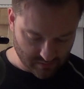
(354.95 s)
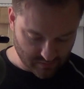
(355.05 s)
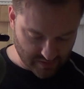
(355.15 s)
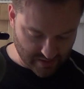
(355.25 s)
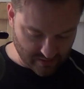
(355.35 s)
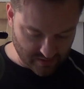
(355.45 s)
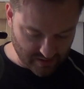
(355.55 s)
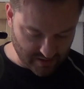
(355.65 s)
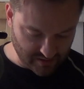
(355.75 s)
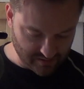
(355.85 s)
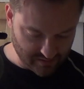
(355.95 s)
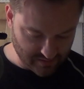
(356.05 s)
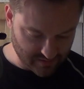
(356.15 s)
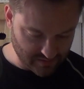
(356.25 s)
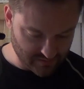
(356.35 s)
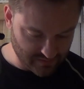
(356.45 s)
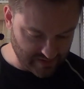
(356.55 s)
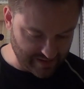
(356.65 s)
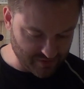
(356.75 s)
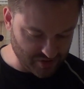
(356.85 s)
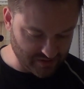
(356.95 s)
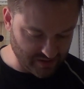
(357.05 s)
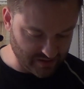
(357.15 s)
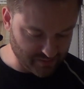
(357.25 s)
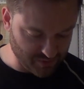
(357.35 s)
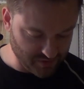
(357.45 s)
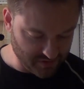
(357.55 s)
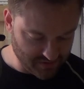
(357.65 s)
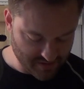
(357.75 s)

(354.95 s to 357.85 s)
without damaging the cutting board.